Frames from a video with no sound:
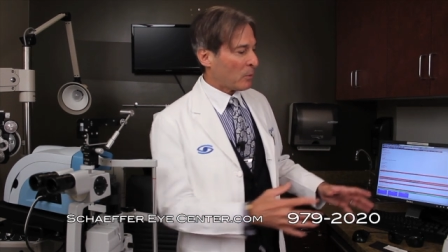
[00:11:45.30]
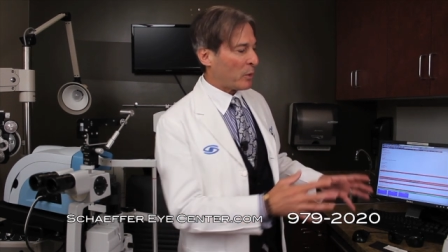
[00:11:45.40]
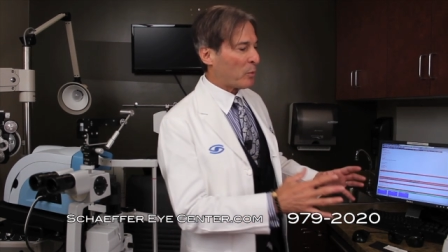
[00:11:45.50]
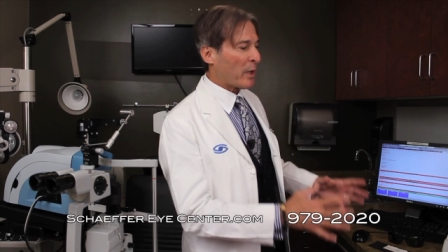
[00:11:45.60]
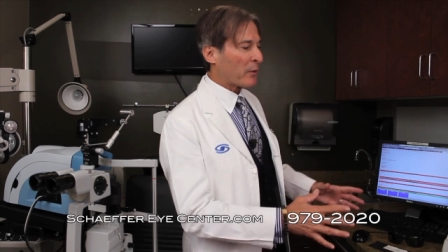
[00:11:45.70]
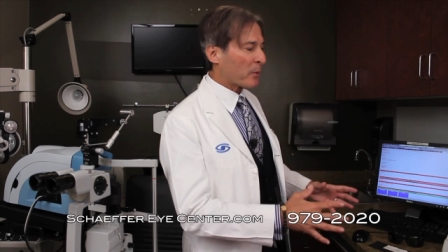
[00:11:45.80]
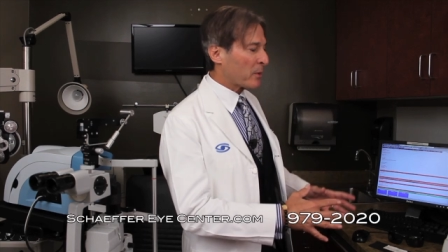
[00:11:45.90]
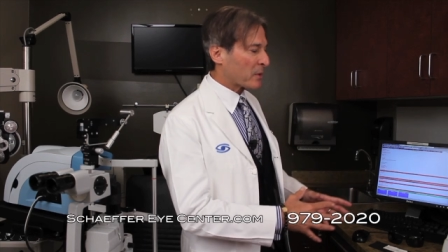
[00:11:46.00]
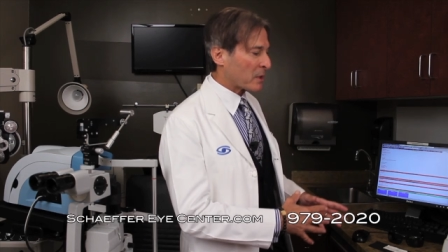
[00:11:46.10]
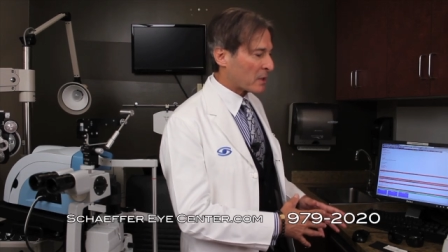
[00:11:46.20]
We went
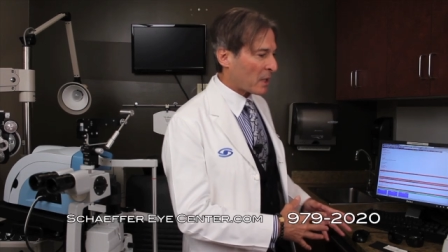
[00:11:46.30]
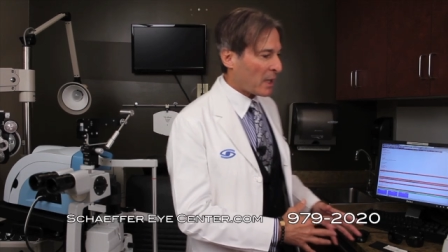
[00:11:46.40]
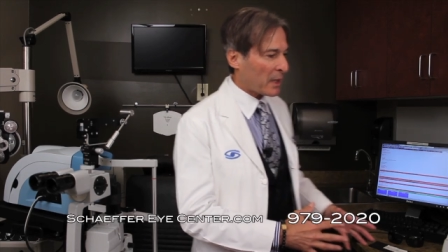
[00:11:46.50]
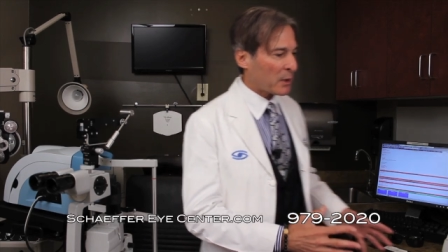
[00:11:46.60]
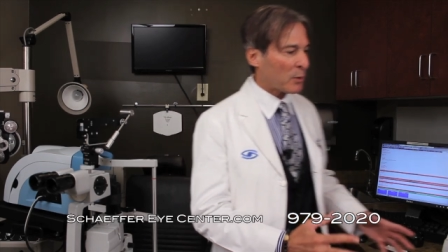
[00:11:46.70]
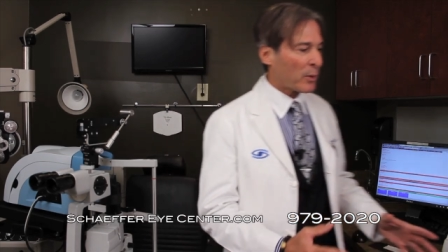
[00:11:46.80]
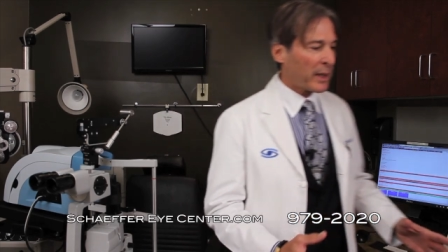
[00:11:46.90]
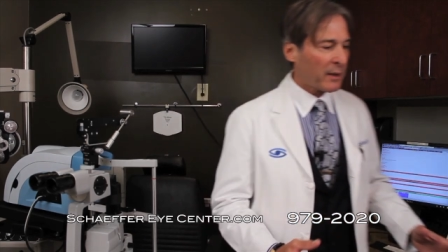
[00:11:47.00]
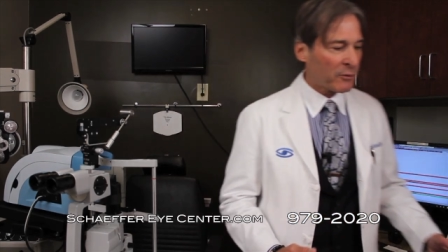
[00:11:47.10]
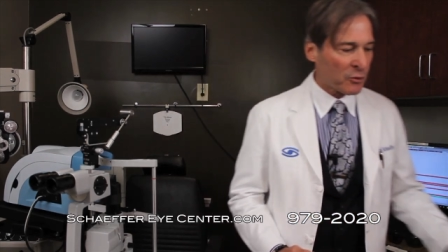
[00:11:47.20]
through this entire
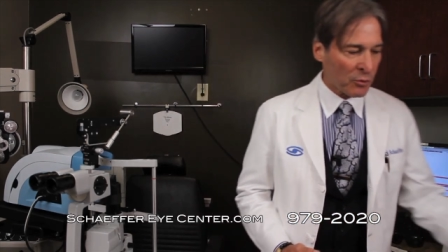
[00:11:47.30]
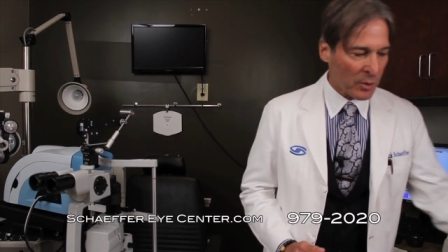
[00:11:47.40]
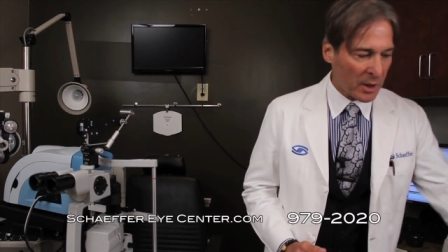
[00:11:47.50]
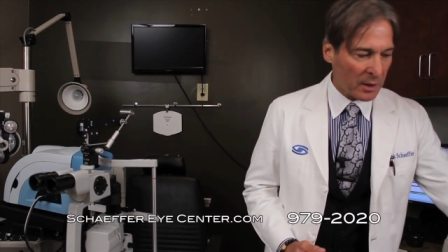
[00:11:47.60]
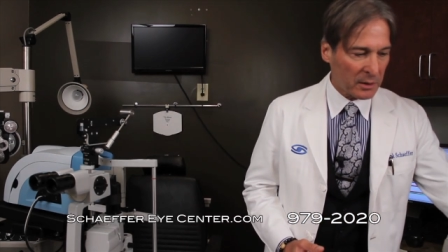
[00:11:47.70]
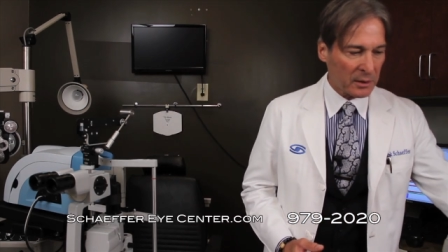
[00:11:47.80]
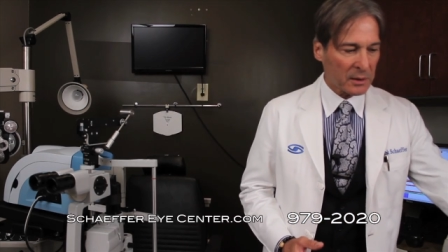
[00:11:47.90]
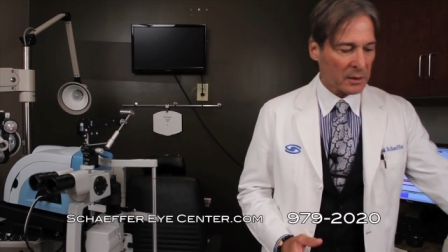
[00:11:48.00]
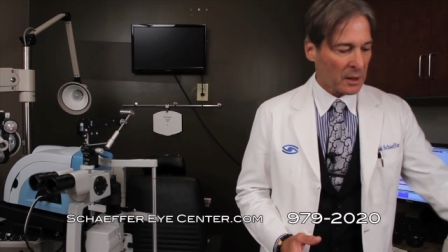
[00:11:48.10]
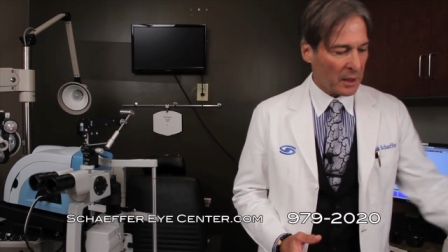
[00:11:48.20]
array of
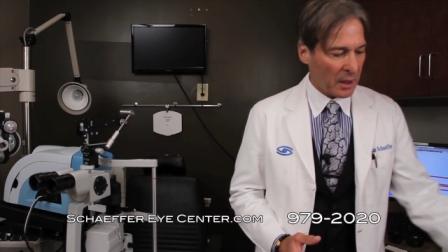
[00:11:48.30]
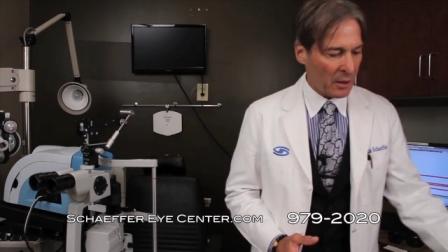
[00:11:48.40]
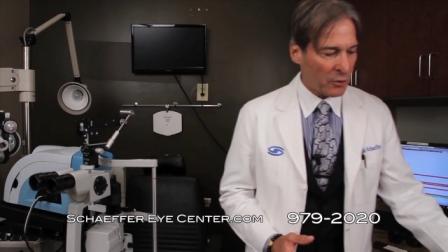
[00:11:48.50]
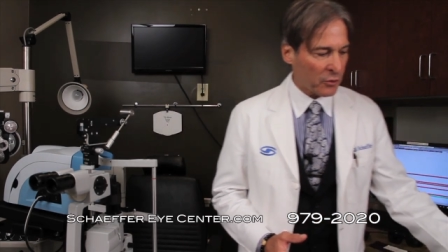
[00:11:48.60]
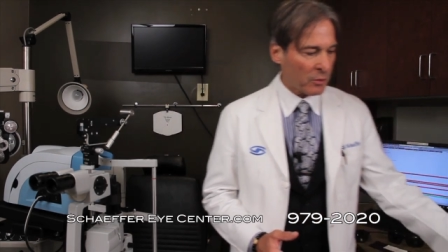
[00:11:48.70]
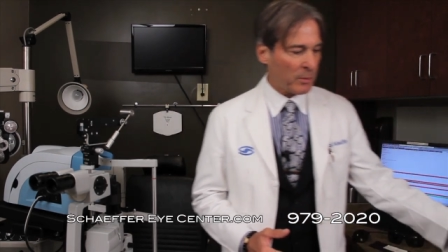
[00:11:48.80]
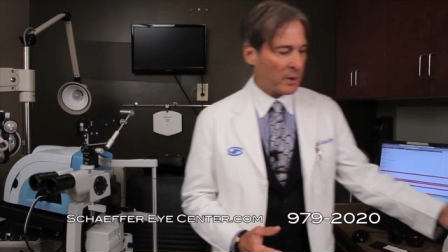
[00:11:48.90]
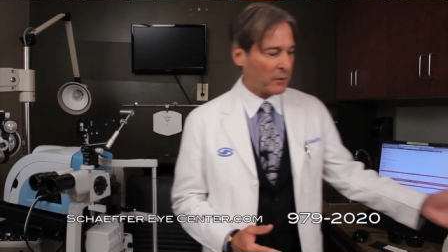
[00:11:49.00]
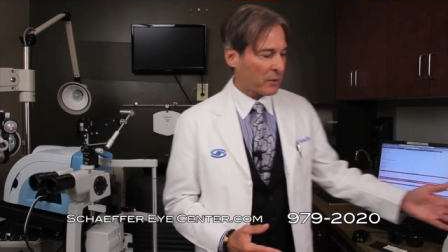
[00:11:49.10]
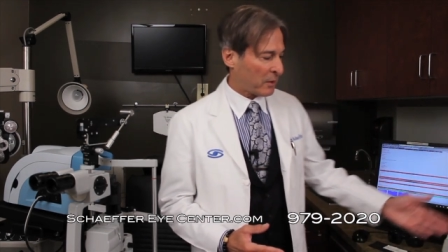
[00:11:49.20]
drugs
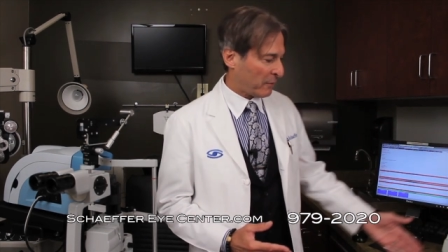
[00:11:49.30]
instruments,